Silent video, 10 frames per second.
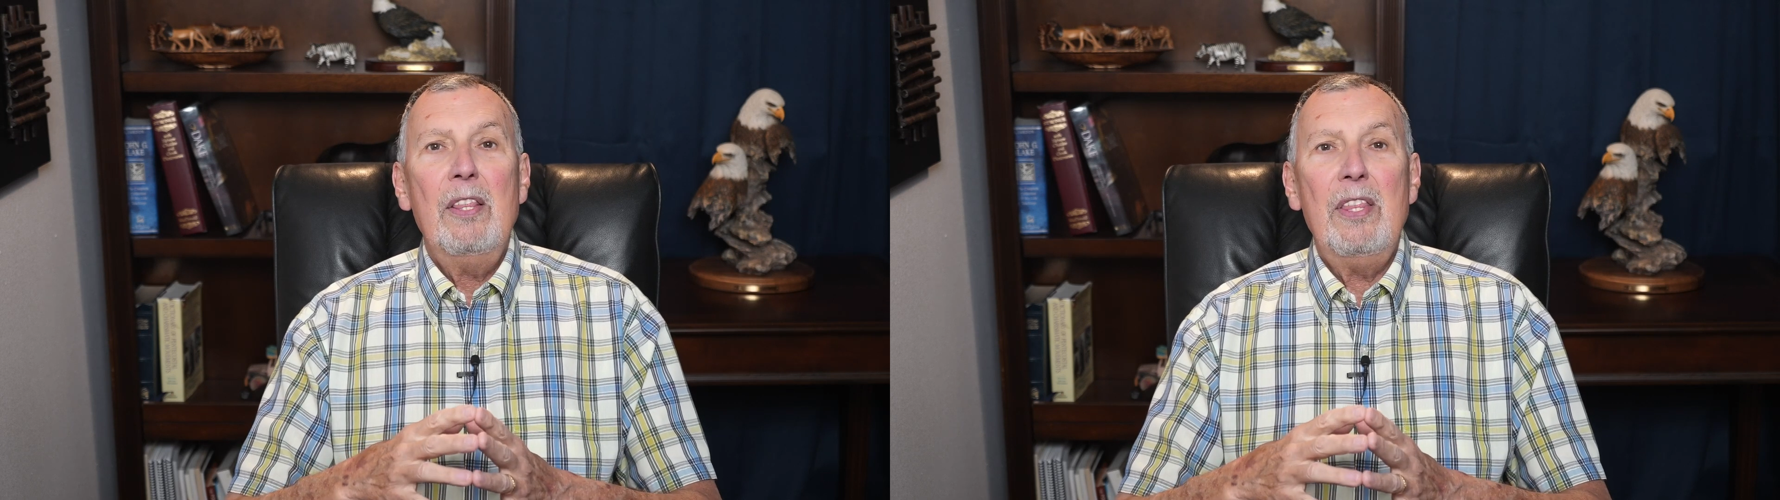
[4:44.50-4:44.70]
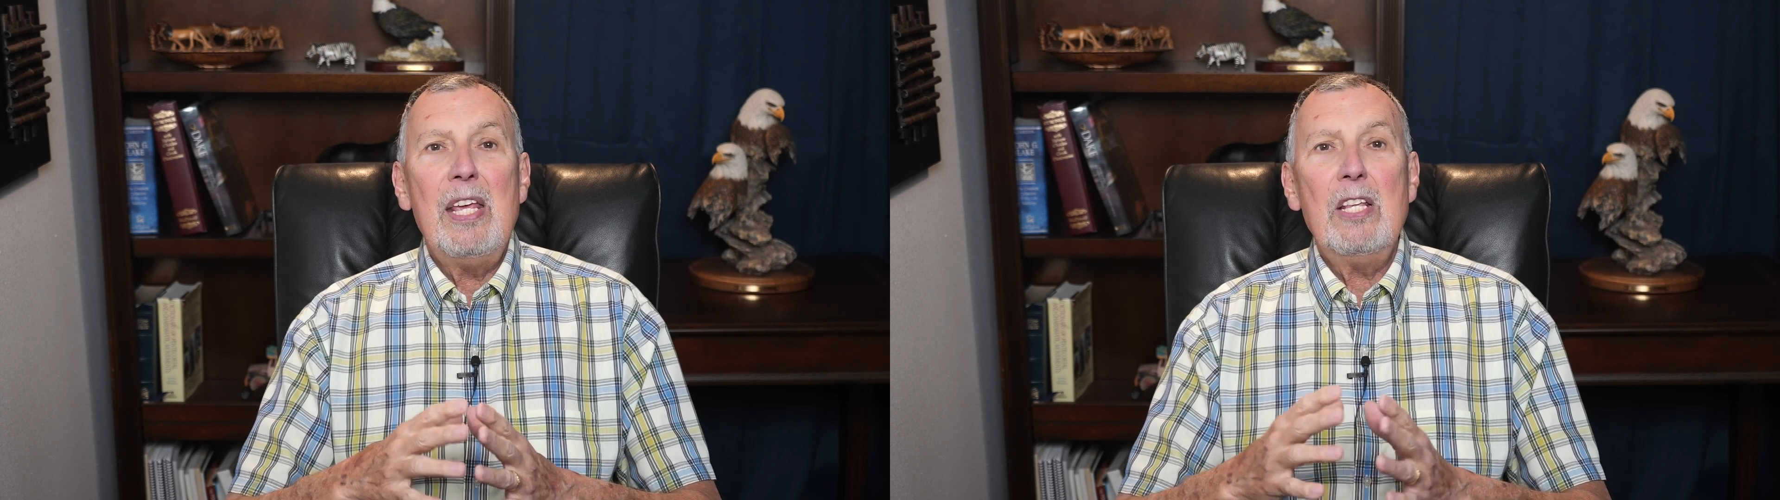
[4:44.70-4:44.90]

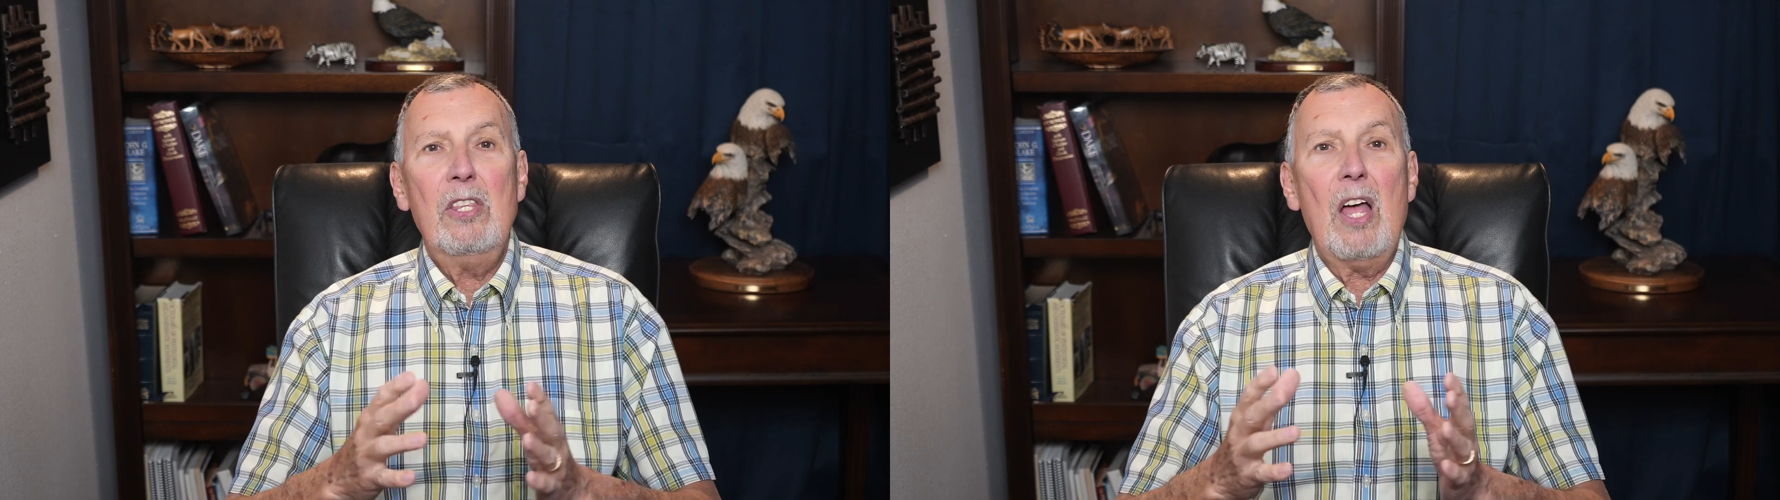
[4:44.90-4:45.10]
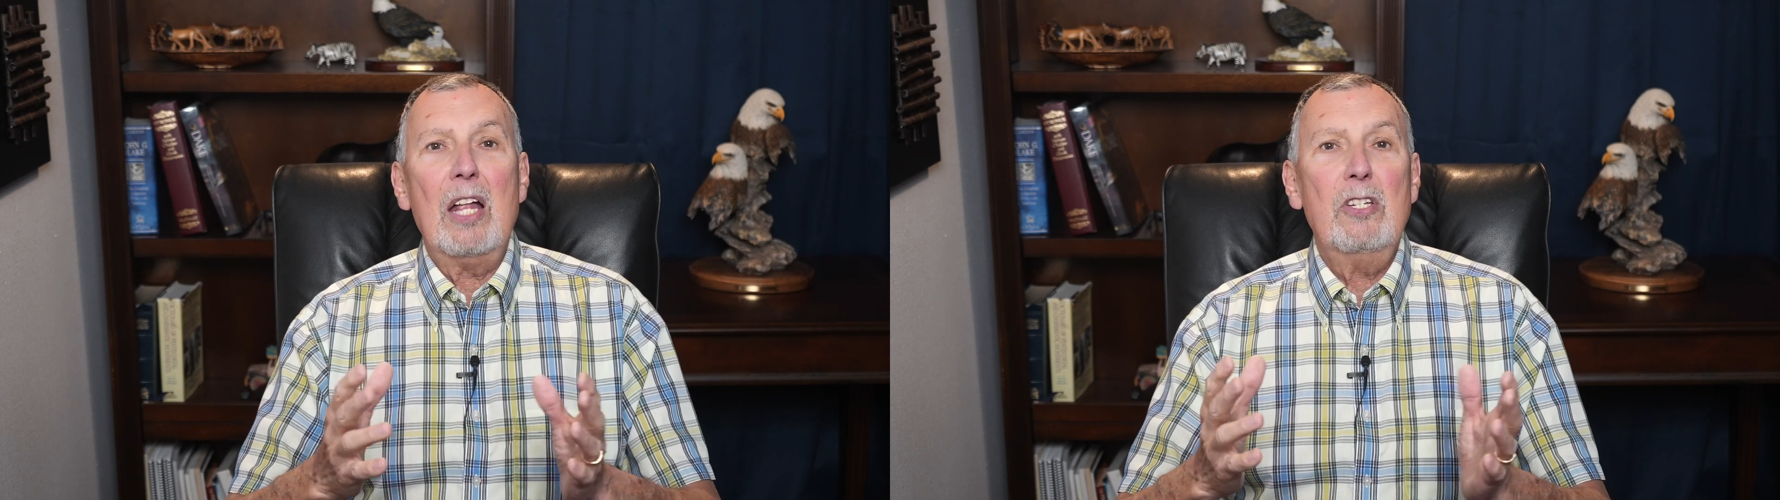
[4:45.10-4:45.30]
Think
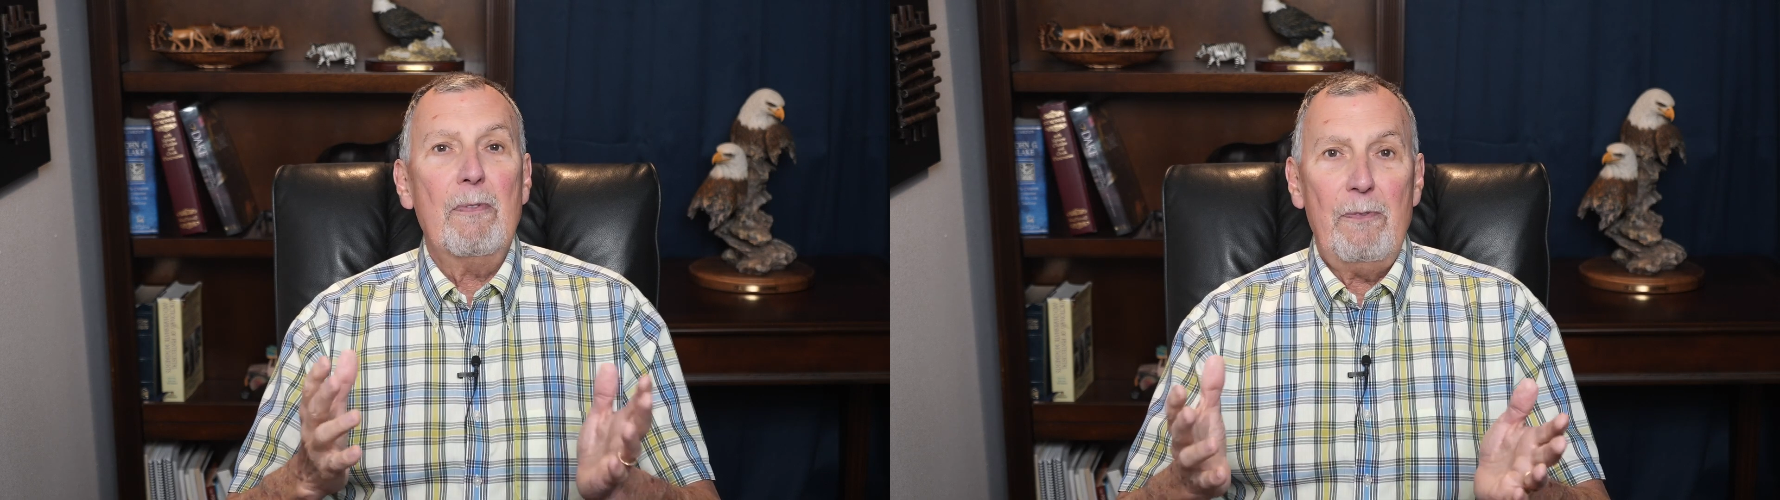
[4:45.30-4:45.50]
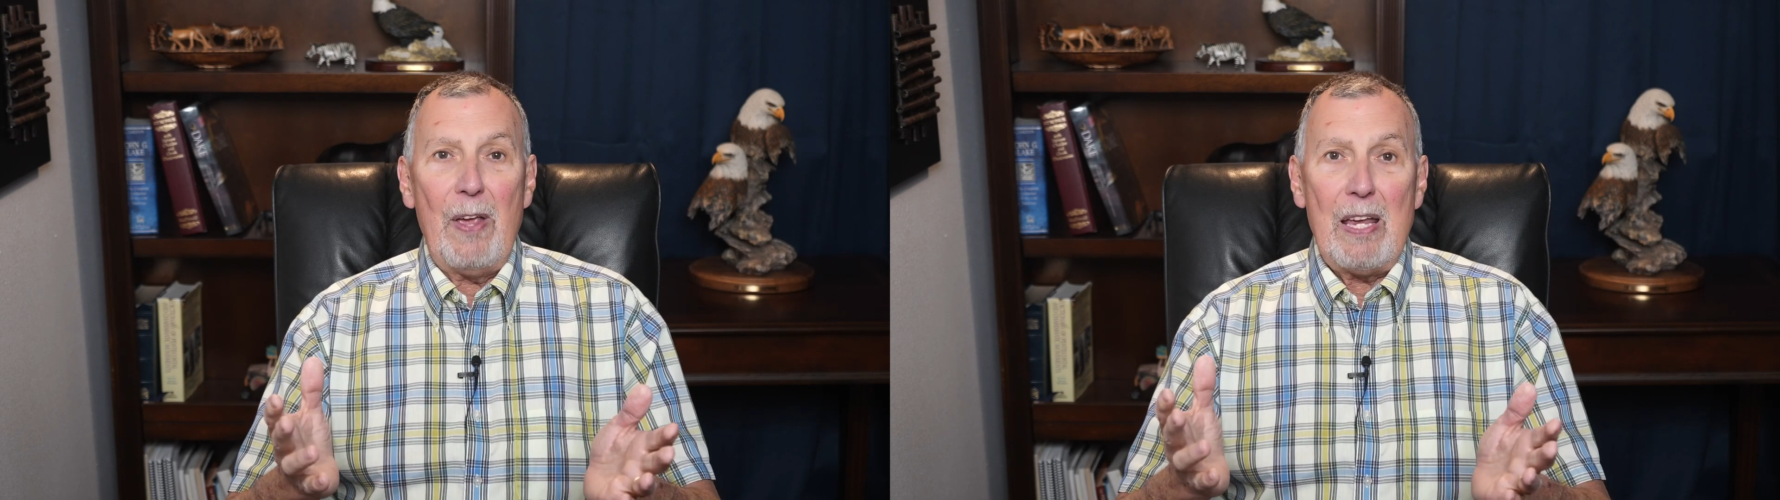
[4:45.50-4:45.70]
thoughts
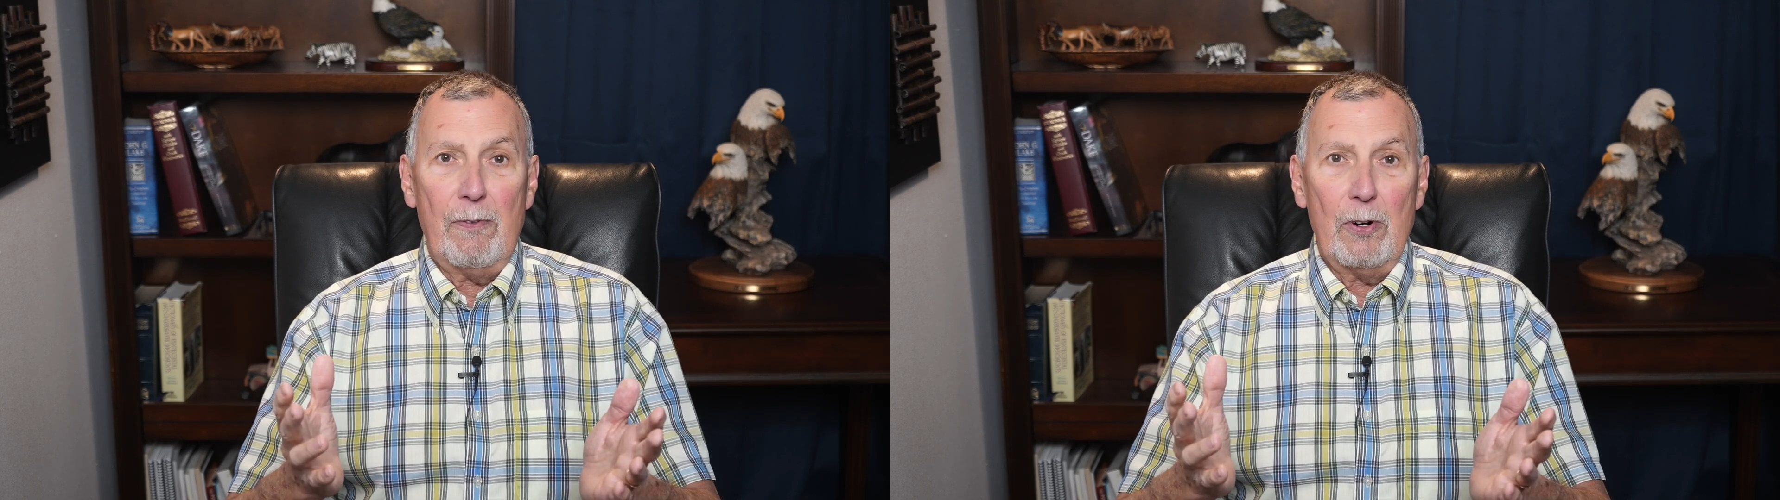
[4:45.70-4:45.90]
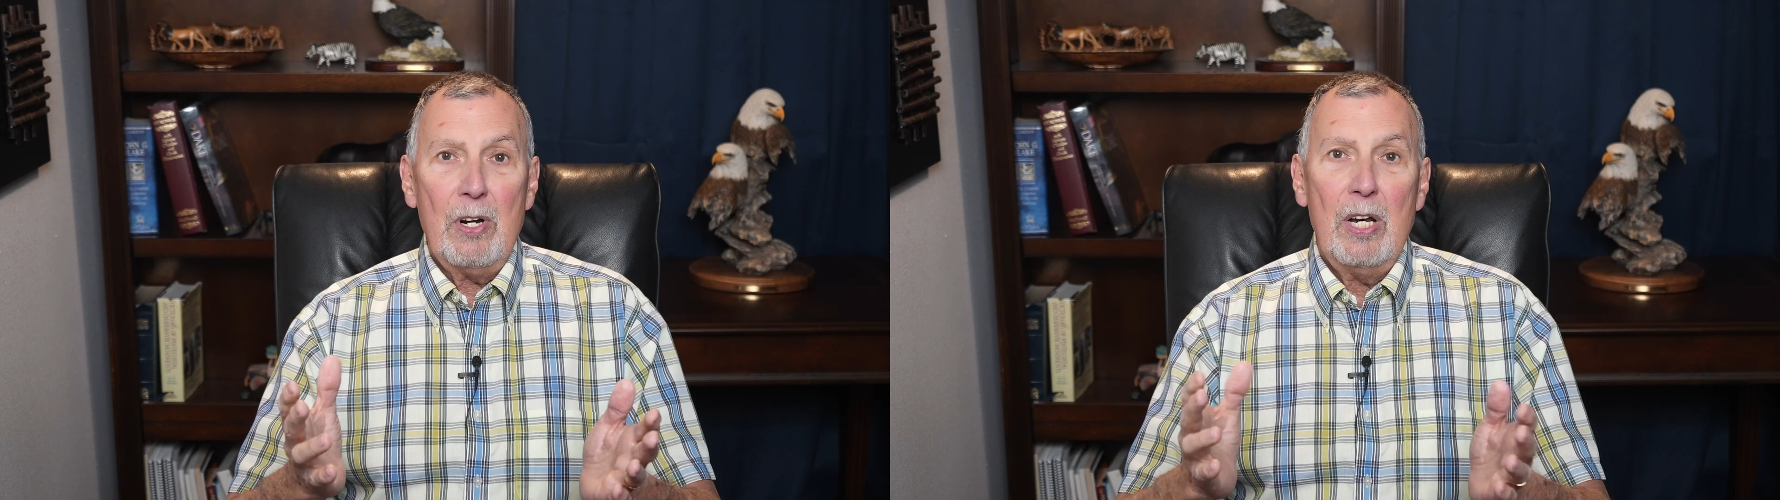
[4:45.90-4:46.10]
of
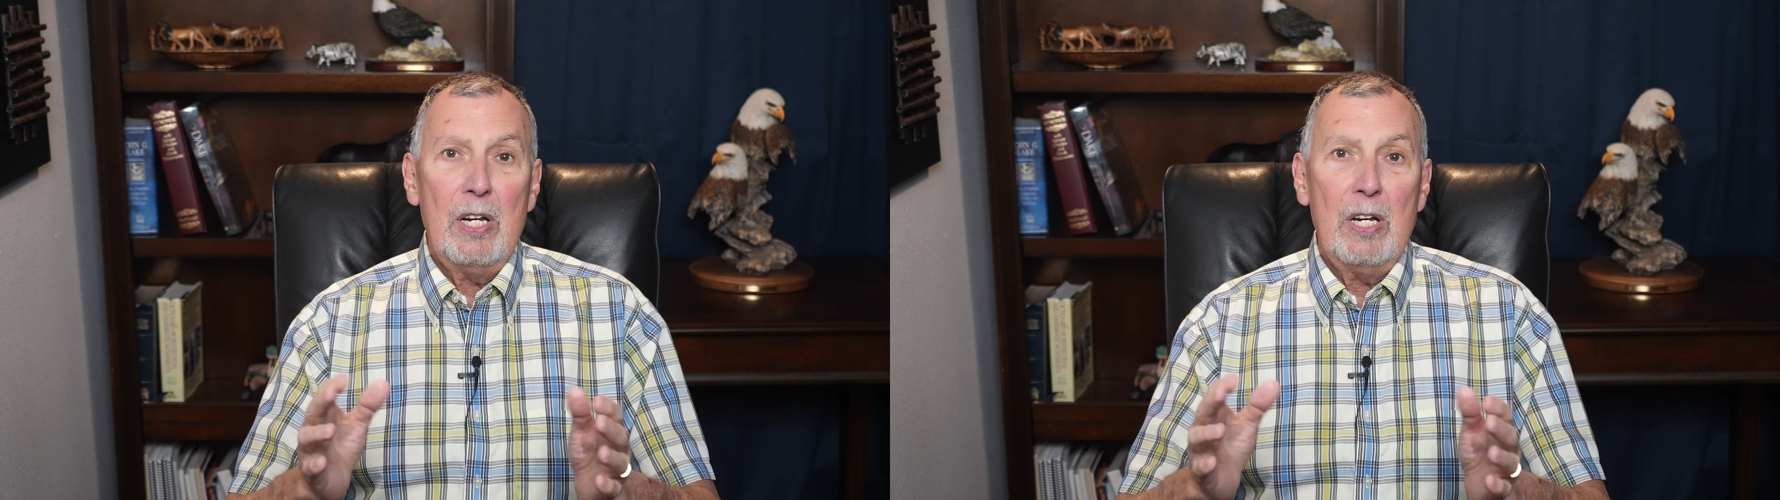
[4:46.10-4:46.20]
favor,